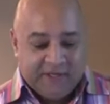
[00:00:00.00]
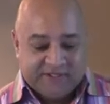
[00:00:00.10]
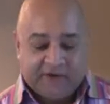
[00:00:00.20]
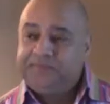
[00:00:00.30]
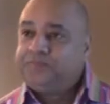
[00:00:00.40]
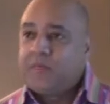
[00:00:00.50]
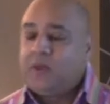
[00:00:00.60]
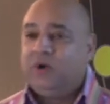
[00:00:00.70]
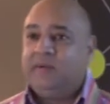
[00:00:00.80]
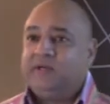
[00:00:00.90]
So
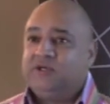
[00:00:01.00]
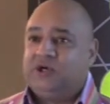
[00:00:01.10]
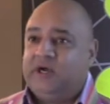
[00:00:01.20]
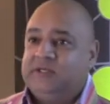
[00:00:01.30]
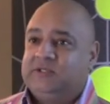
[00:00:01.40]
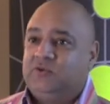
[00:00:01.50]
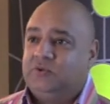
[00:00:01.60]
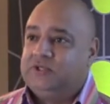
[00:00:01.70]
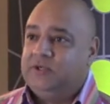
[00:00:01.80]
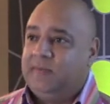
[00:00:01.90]
what I'm going to try and
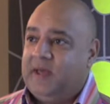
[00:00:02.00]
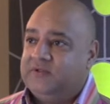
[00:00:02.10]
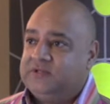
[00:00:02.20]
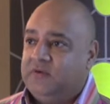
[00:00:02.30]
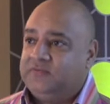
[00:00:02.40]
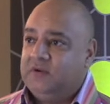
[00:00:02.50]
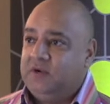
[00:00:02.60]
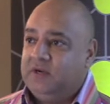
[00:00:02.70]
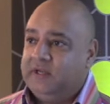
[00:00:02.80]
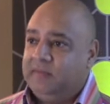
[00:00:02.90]
talk to you about this
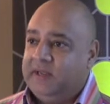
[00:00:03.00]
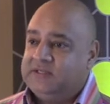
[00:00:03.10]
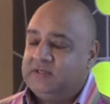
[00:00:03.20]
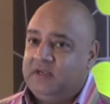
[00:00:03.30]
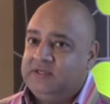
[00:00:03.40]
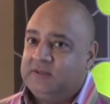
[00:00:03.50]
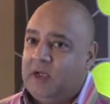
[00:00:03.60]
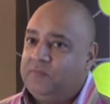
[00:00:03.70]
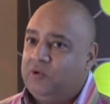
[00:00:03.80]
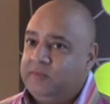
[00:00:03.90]
afternoon a little bit is
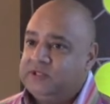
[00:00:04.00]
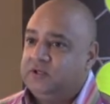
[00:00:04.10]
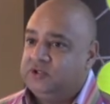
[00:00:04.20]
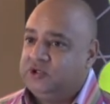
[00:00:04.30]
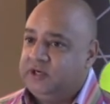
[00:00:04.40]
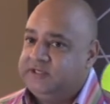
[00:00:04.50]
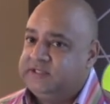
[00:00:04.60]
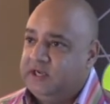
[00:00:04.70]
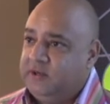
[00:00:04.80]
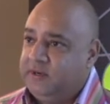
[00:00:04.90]
I promise not to try and
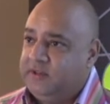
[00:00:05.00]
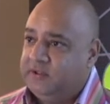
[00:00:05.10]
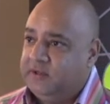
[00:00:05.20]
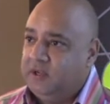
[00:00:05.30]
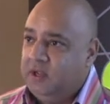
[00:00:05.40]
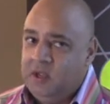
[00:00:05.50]
sell you anything,